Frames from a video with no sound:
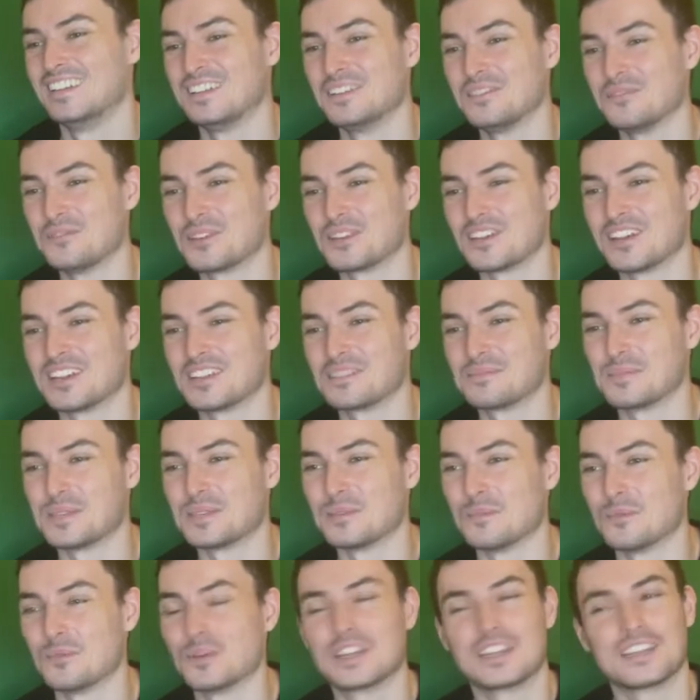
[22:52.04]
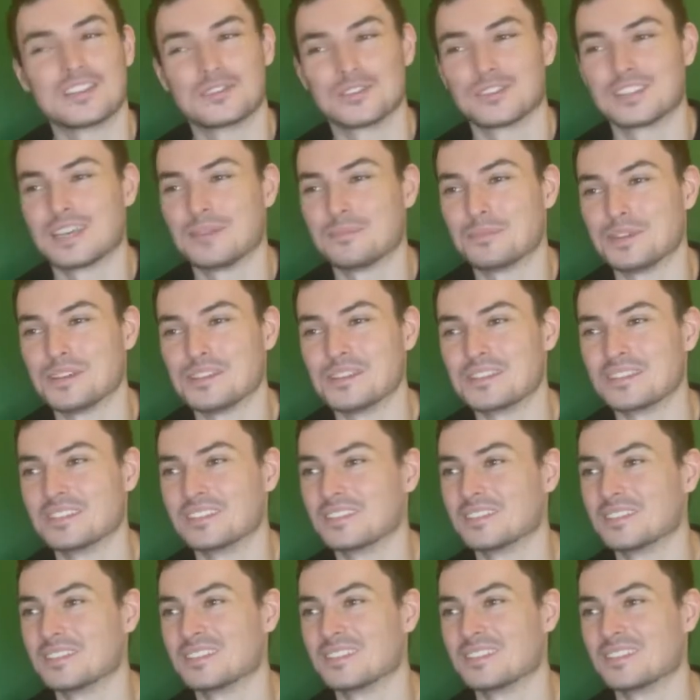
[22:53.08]
1 Ice Beam. When I saw that burn
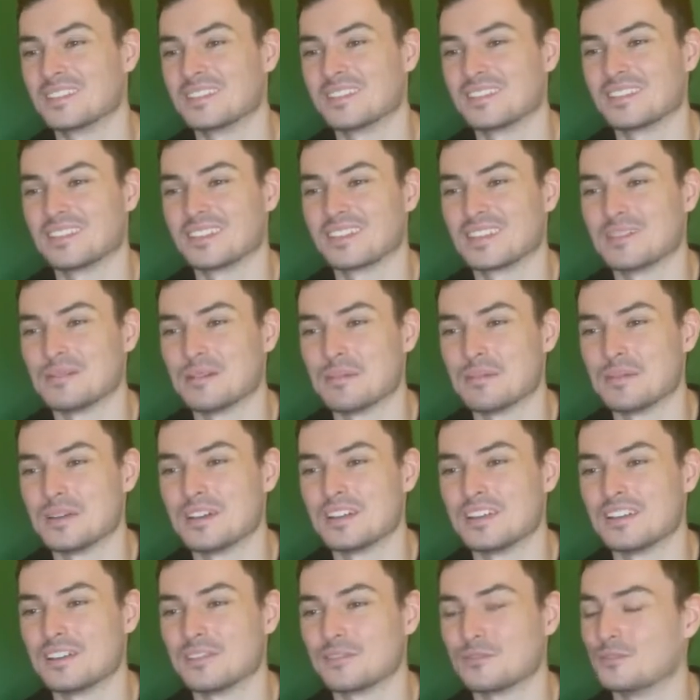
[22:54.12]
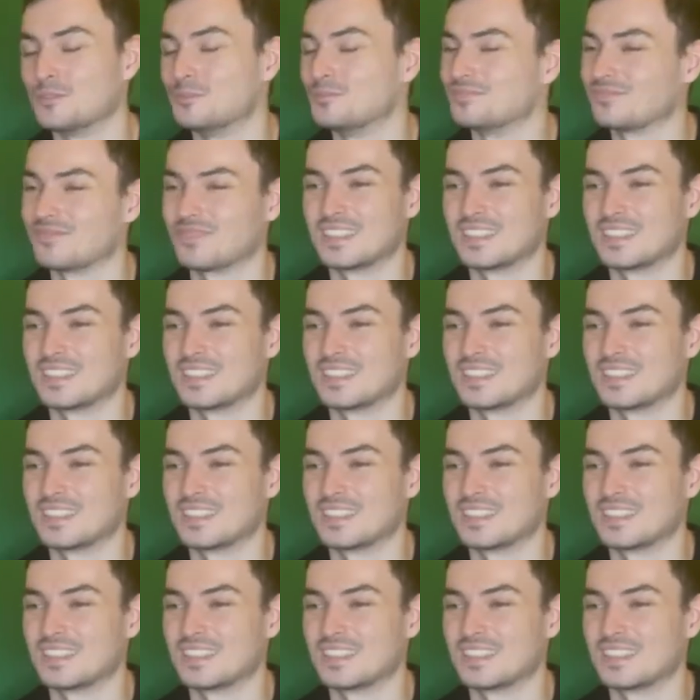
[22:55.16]
come up earlier, I thought,